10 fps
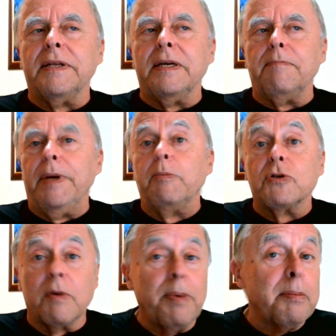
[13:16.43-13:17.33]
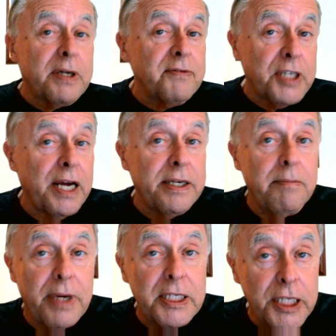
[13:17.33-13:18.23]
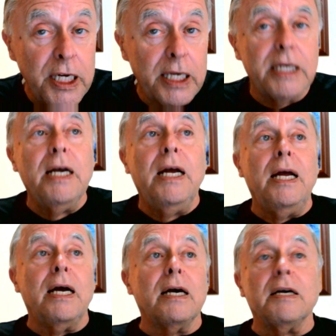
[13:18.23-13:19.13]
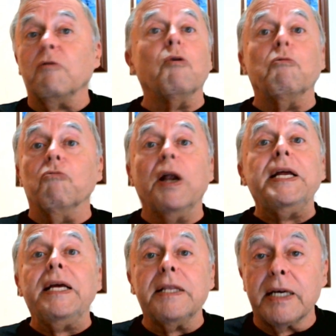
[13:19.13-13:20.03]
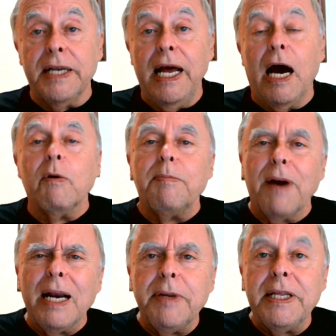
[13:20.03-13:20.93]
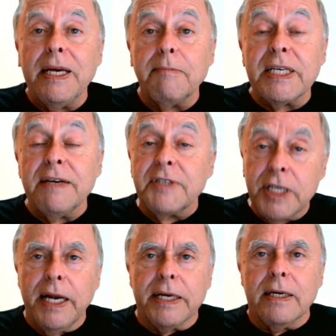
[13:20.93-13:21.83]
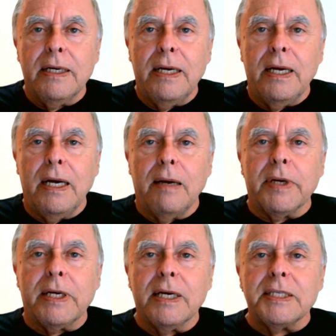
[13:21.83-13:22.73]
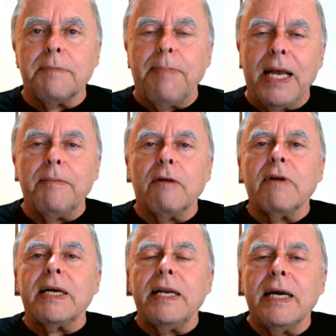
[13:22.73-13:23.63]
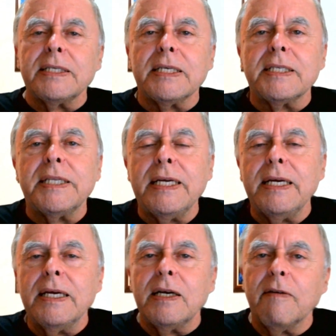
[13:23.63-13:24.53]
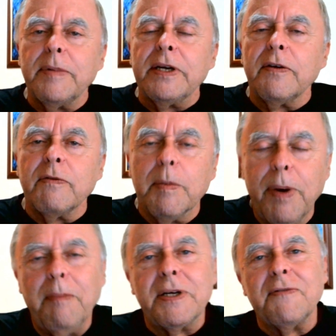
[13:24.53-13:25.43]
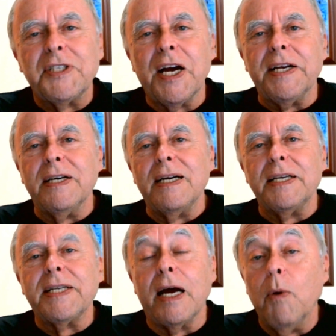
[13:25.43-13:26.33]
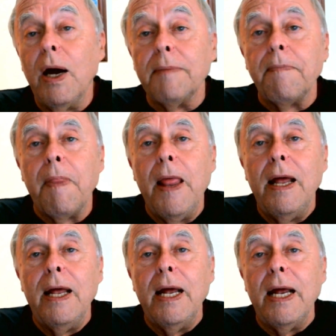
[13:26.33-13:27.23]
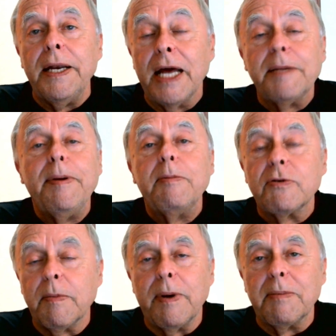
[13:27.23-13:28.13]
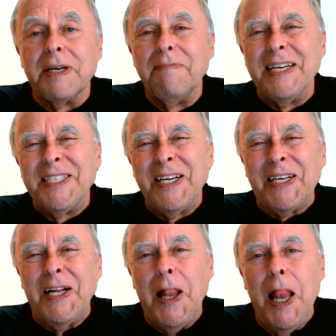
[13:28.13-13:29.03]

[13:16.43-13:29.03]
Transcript: the People's Republic of China in Beijing running the canal would probably be the Embassy of China, because Panama recognizes the government of the Republic of China in Taiwan, not the People's Republic in Beijing.